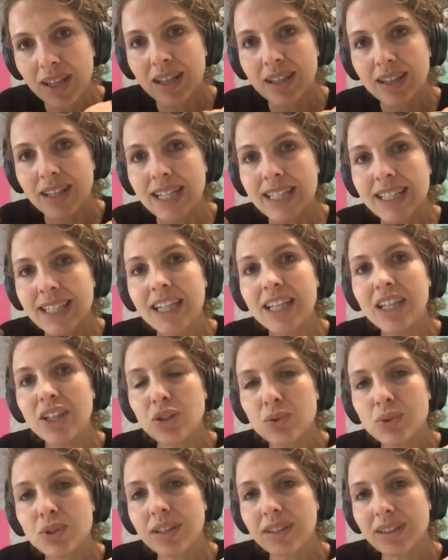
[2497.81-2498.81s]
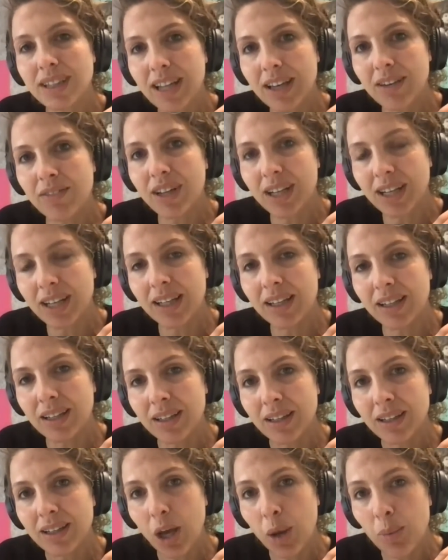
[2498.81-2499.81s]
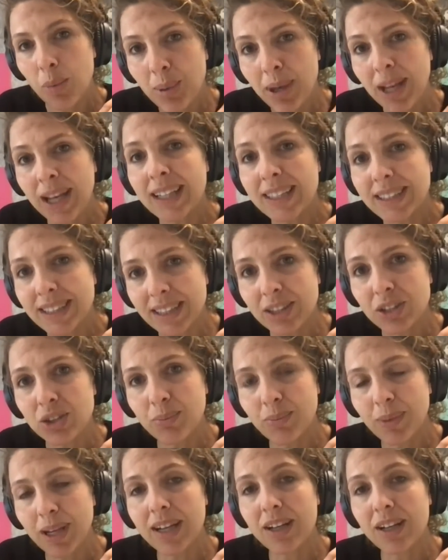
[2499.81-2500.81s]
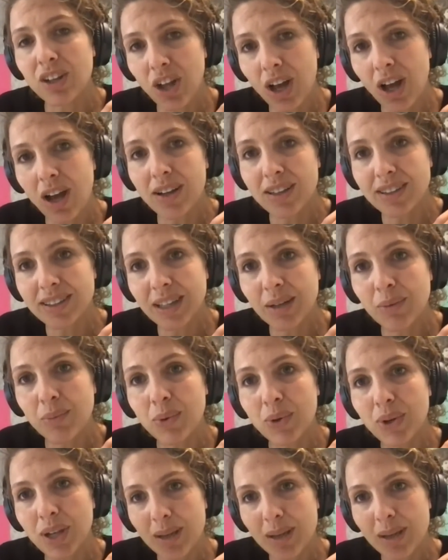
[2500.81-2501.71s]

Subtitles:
that the EU doesn't have any ability to make laws that will